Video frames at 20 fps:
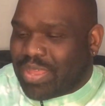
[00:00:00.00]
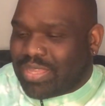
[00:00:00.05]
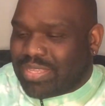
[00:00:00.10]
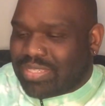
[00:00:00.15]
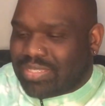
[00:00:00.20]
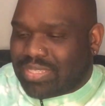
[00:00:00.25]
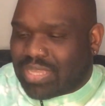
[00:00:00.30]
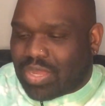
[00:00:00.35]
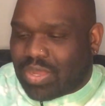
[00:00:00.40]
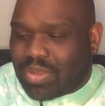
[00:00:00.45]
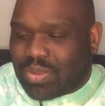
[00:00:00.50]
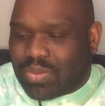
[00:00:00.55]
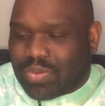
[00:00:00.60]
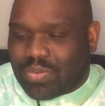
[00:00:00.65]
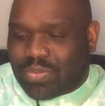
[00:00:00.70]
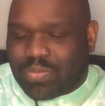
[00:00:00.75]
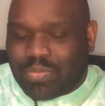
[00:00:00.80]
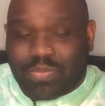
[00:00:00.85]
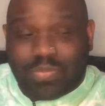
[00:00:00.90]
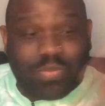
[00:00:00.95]

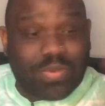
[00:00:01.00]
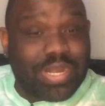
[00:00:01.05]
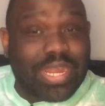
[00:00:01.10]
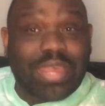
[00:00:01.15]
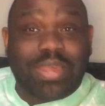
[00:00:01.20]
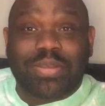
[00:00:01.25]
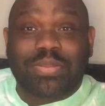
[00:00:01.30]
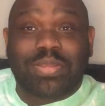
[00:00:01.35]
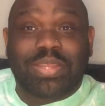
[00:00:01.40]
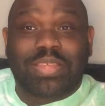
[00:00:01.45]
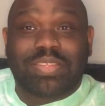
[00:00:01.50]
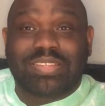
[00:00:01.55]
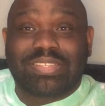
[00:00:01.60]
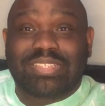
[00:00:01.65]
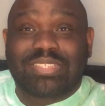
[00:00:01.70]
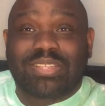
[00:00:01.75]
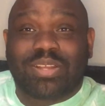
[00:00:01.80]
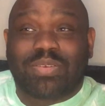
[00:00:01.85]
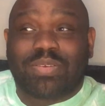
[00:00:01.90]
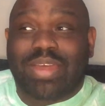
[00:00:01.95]
So we're not gonna do another
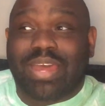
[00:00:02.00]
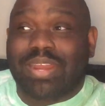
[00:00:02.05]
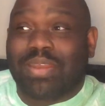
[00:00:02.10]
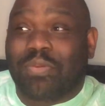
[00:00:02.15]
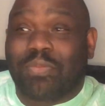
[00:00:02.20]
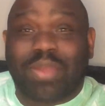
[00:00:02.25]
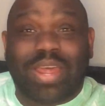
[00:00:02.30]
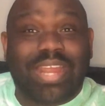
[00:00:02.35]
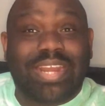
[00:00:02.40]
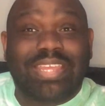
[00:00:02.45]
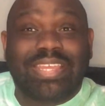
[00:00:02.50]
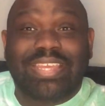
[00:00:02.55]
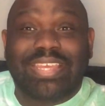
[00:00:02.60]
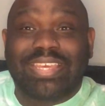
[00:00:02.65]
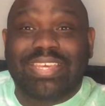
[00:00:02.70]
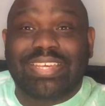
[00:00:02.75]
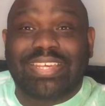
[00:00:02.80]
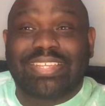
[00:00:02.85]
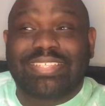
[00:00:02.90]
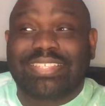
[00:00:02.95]
season of Ronnie. Ronnie
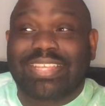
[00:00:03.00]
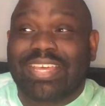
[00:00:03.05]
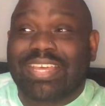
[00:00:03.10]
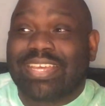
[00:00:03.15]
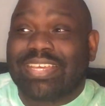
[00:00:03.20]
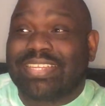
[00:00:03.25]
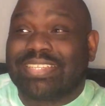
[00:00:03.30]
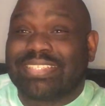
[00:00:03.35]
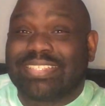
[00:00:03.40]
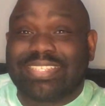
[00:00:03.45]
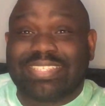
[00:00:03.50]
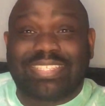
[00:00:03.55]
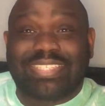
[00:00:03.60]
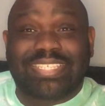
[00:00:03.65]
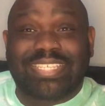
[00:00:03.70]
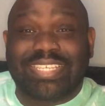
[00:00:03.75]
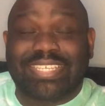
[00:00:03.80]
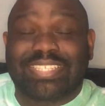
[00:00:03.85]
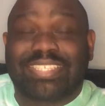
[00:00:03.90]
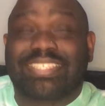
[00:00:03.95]
is
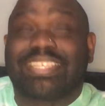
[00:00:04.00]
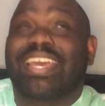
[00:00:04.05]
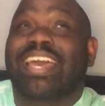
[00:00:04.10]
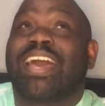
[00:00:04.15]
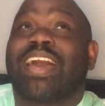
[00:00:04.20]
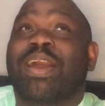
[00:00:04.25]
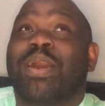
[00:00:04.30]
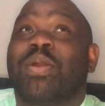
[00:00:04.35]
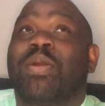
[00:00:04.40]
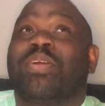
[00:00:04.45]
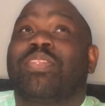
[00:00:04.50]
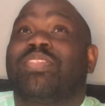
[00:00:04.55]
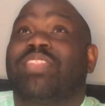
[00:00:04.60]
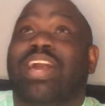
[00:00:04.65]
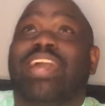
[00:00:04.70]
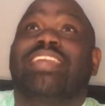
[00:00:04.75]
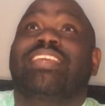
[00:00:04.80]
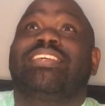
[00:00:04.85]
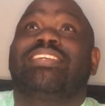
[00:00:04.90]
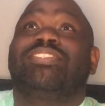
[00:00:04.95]
deceased.
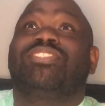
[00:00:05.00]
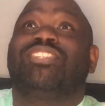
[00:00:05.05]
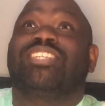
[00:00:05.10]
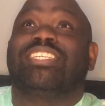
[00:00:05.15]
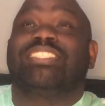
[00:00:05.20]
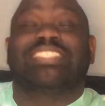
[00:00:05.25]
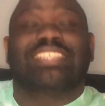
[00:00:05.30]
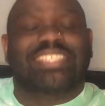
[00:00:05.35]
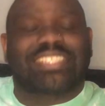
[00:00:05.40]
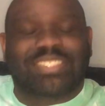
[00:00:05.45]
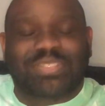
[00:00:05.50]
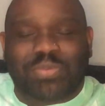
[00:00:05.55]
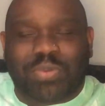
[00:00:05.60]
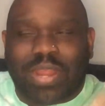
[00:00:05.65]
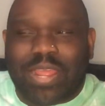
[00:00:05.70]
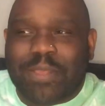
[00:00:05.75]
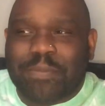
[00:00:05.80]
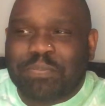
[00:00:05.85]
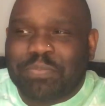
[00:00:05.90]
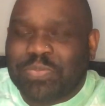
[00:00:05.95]
Thank you, Jesus,
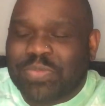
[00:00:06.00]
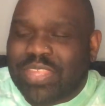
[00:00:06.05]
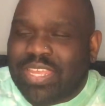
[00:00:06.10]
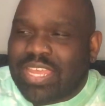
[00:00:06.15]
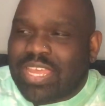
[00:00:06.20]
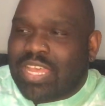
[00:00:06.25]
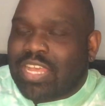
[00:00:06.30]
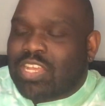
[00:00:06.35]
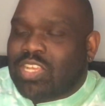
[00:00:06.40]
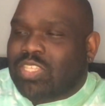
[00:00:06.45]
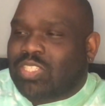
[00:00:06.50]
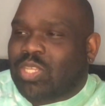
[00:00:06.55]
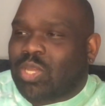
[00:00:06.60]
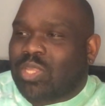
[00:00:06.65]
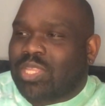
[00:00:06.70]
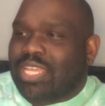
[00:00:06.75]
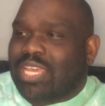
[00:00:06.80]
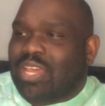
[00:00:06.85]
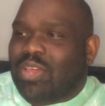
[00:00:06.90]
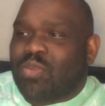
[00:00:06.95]
right? So
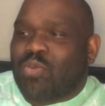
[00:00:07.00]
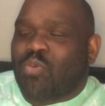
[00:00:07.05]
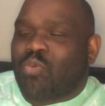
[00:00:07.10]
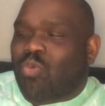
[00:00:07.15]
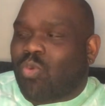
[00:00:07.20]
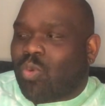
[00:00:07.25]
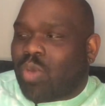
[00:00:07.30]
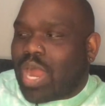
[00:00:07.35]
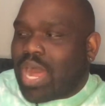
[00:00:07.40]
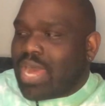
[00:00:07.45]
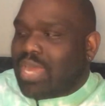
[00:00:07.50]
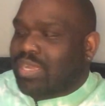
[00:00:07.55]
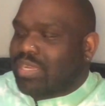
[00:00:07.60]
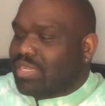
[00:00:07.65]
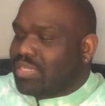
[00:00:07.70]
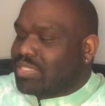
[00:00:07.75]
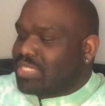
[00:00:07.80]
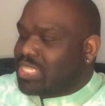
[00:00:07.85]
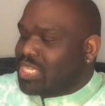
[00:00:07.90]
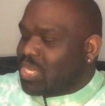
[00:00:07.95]
then Rock
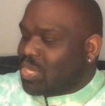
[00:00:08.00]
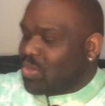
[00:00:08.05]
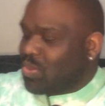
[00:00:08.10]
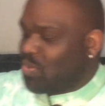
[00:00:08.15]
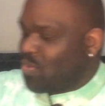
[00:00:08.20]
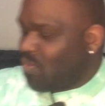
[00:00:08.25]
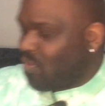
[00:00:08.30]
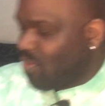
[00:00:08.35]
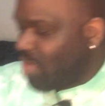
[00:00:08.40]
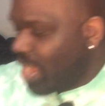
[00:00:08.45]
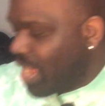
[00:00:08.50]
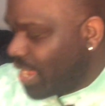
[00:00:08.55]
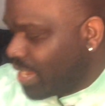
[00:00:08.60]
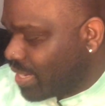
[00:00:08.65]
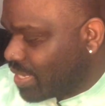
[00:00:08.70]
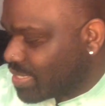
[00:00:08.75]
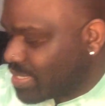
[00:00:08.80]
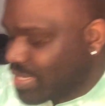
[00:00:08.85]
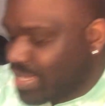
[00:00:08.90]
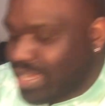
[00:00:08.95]
took
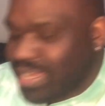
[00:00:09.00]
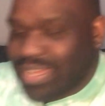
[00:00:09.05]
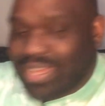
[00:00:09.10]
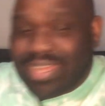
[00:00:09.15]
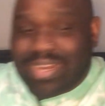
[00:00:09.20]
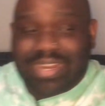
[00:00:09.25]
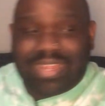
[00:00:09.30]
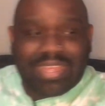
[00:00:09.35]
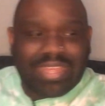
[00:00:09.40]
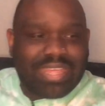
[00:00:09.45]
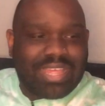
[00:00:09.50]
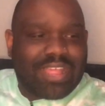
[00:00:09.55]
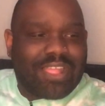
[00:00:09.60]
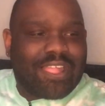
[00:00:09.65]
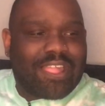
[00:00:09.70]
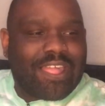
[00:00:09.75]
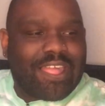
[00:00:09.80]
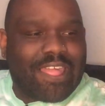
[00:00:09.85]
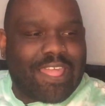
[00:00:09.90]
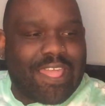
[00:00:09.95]
Ronnie's gun
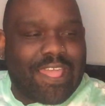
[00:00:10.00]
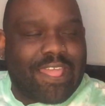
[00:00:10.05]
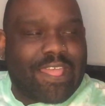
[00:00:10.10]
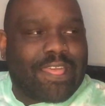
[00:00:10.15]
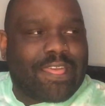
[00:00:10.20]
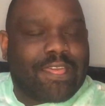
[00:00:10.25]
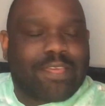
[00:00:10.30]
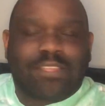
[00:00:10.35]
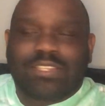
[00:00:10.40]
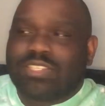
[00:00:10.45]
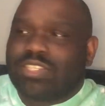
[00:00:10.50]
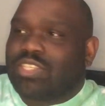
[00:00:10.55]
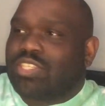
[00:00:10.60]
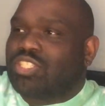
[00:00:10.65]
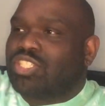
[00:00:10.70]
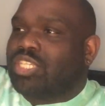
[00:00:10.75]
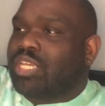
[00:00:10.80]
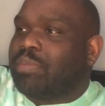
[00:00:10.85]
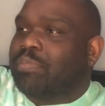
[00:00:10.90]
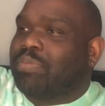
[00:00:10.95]
and
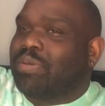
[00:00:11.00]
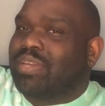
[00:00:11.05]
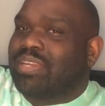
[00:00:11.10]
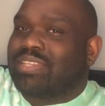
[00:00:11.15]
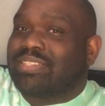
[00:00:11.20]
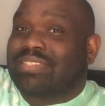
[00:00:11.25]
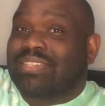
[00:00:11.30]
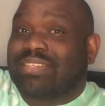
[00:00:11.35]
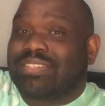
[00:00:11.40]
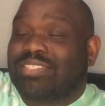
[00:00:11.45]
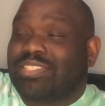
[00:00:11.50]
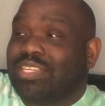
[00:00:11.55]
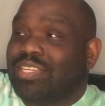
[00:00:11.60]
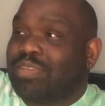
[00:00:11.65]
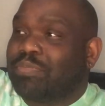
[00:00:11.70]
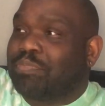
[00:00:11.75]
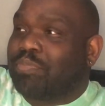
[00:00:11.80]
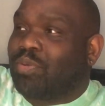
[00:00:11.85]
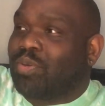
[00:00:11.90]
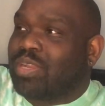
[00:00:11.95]
she put it, she
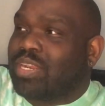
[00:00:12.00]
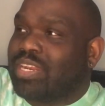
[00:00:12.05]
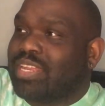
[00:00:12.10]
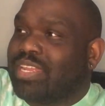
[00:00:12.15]
pointed